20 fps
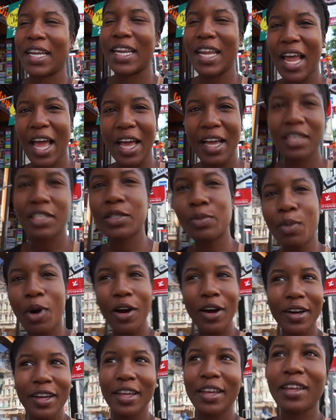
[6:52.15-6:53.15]
Nash
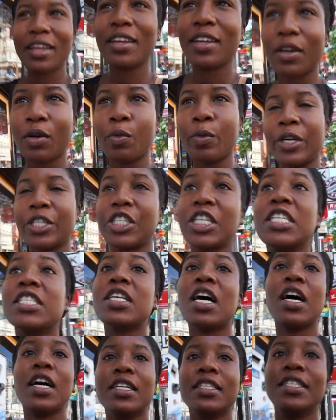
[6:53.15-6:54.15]
Market, which
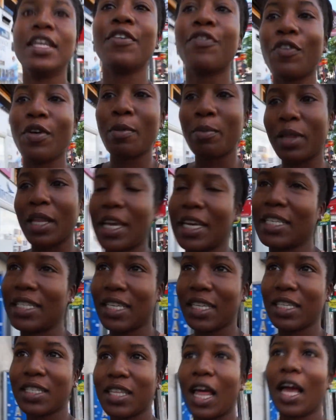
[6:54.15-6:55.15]
is a different place.
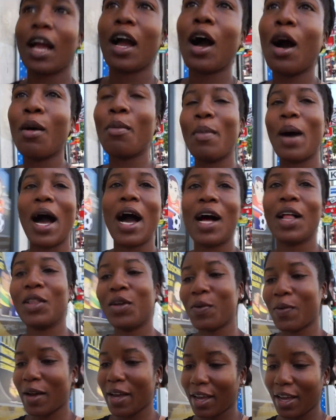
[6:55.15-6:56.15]
It's like a mile
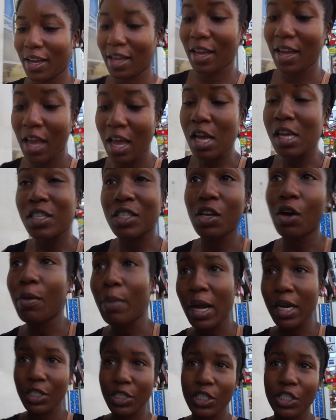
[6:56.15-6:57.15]
away. So
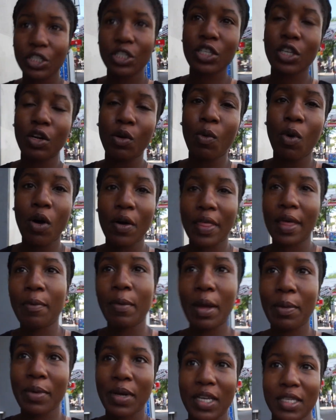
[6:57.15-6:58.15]
I'm actually just gonna walk that
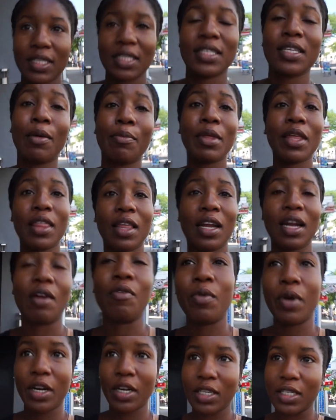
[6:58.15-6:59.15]
way because it's something that I
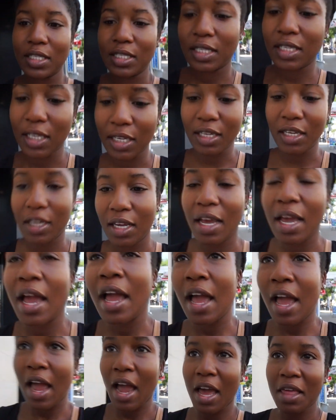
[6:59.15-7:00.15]
wanted to see,
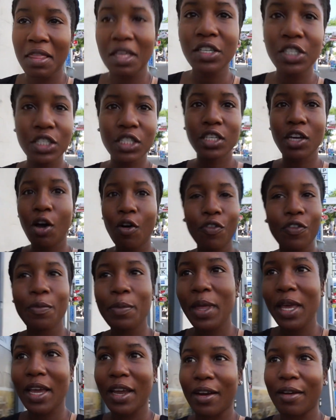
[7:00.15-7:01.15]
and then just go
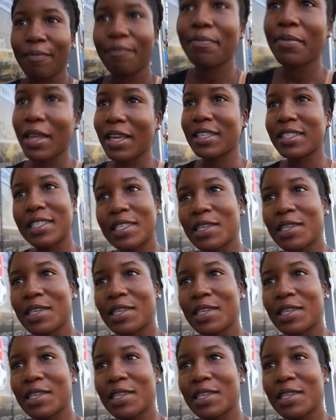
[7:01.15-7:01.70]
from there and